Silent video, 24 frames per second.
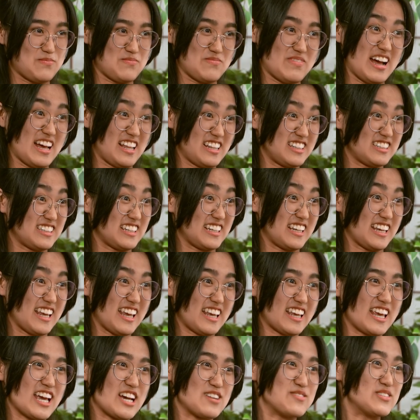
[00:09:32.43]
math and
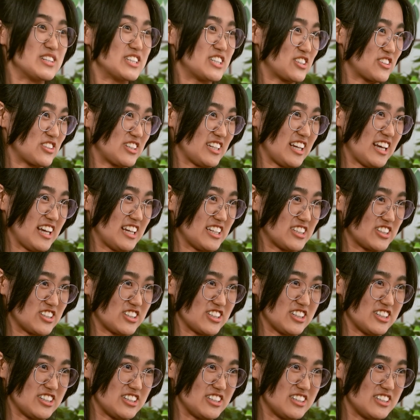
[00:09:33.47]
chemistry, HL.